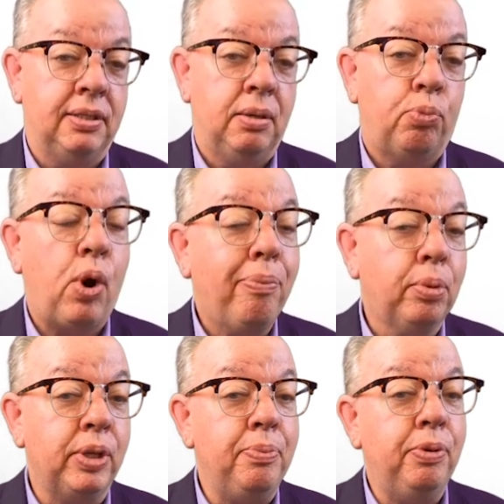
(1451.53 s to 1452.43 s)

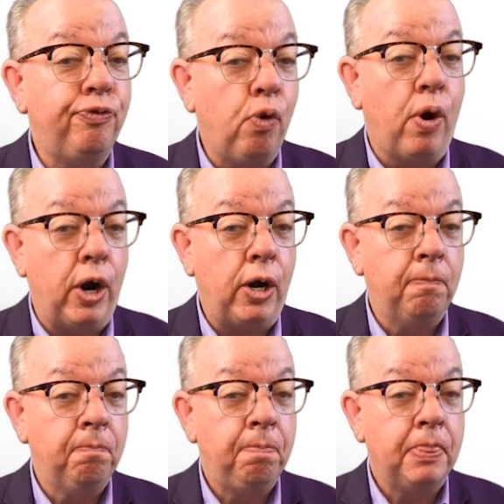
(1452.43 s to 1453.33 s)
probably before
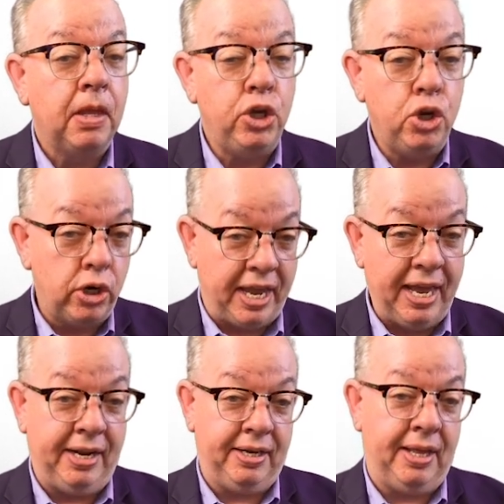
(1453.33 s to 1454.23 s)
you're
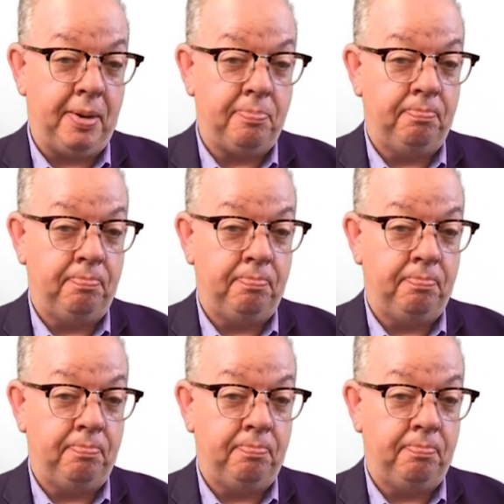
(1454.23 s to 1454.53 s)
getting to them.